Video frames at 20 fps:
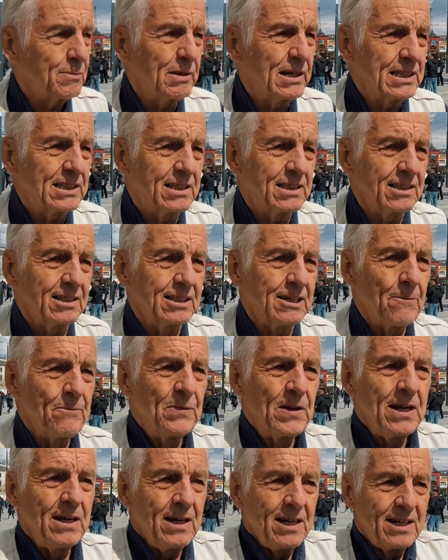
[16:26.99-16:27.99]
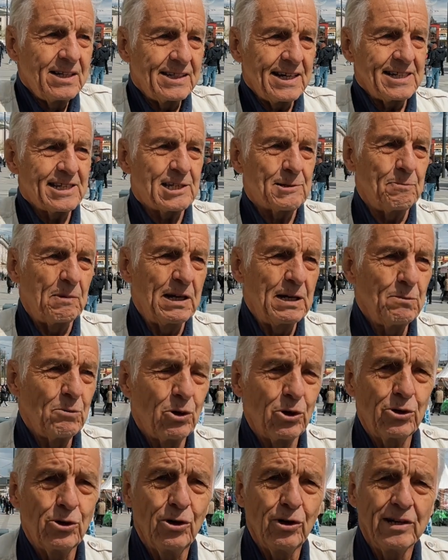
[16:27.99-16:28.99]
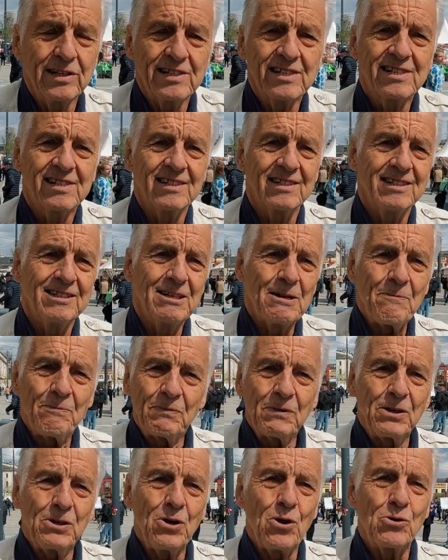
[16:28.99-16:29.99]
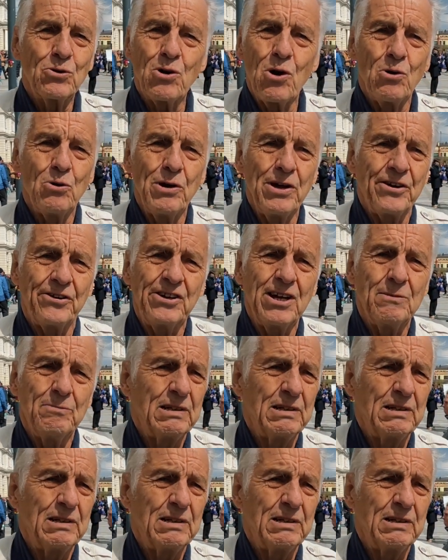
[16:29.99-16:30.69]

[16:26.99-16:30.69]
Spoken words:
But that's been more or less no-go area.